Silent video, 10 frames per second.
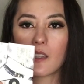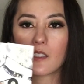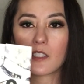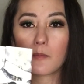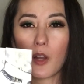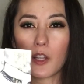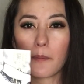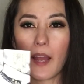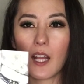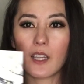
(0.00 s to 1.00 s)
smaller
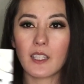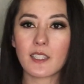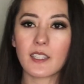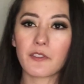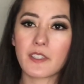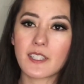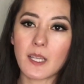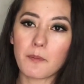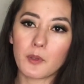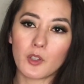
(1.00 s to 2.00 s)
palettes that
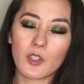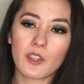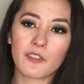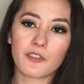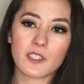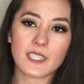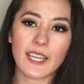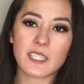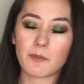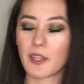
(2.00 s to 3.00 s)
resemble the
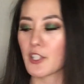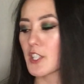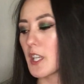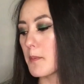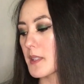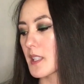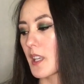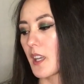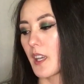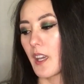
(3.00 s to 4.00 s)
full-size Motherships,
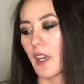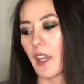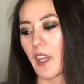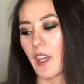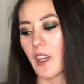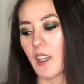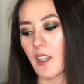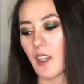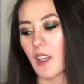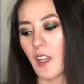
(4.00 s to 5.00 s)

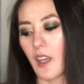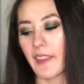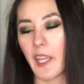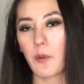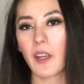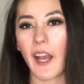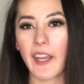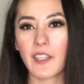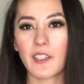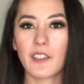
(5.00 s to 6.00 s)
and they were
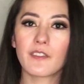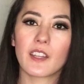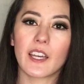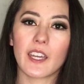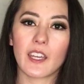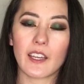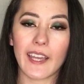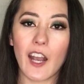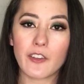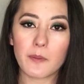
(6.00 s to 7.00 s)
kind of like a
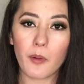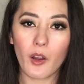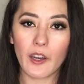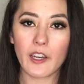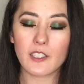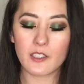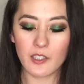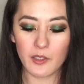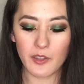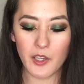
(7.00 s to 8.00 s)
counterpart
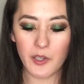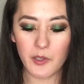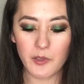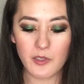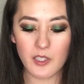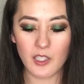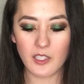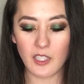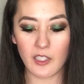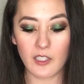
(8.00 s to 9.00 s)
to those,
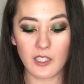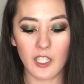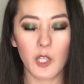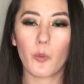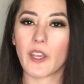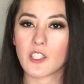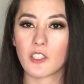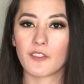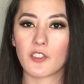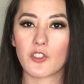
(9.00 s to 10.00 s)
just a continuation
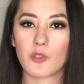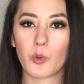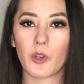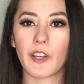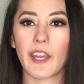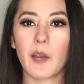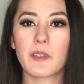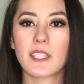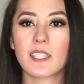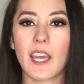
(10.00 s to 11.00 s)
of the story, I
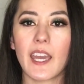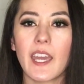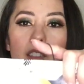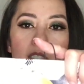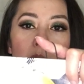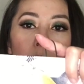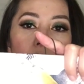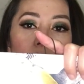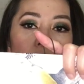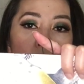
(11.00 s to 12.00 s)
would say. This is the one
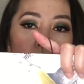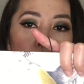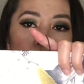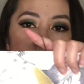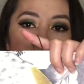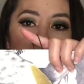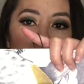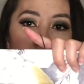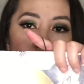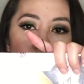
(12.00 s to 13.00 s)
that complemented
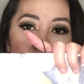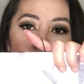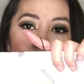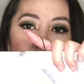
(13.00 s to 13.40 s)
Subliminal.